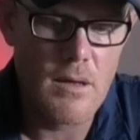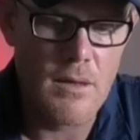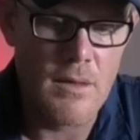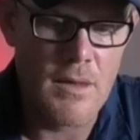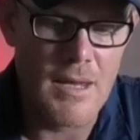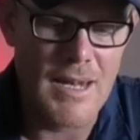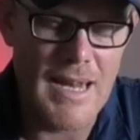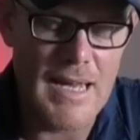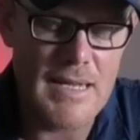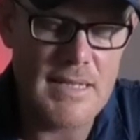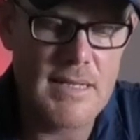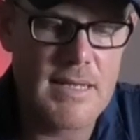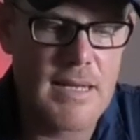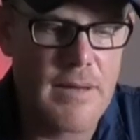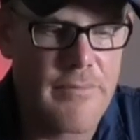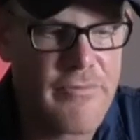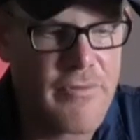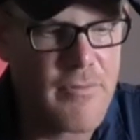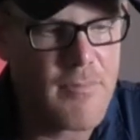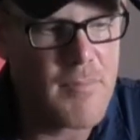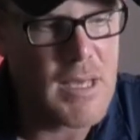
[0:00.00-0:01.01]
The next step
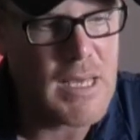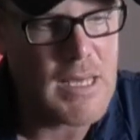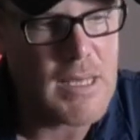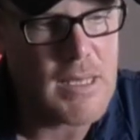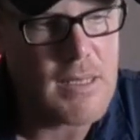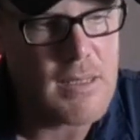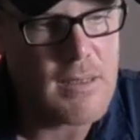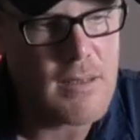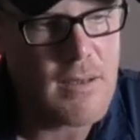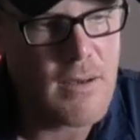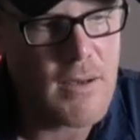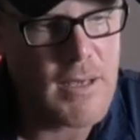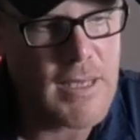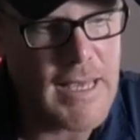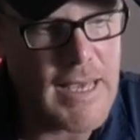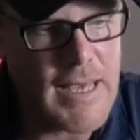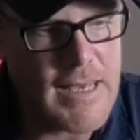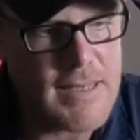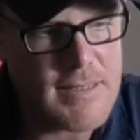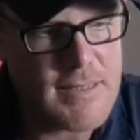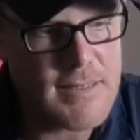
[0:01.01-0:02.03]
for me, I
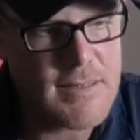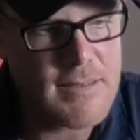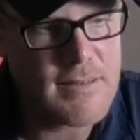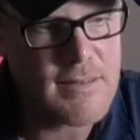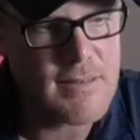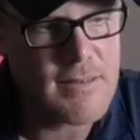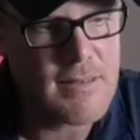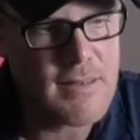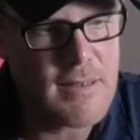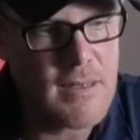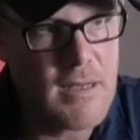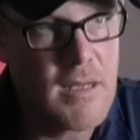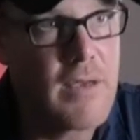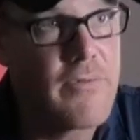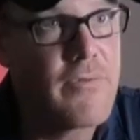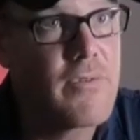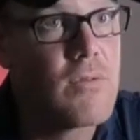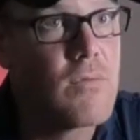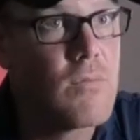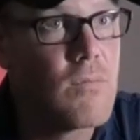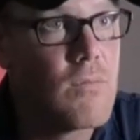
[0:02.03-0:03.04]
guess,
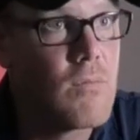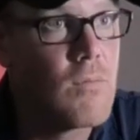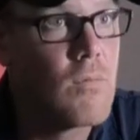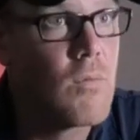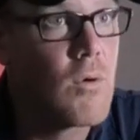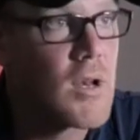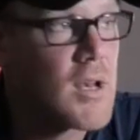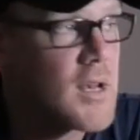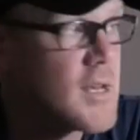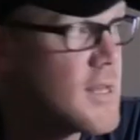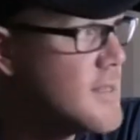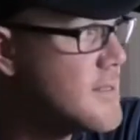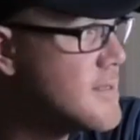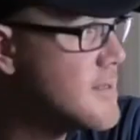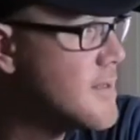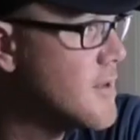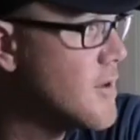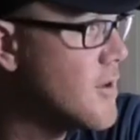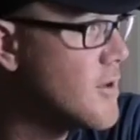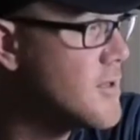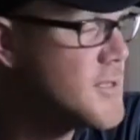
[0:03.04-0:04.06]
given what it is
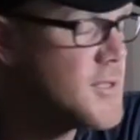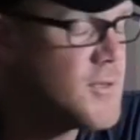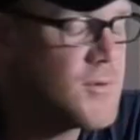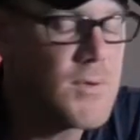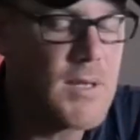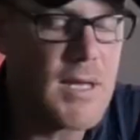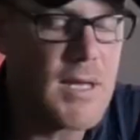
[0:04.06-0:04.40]
that I do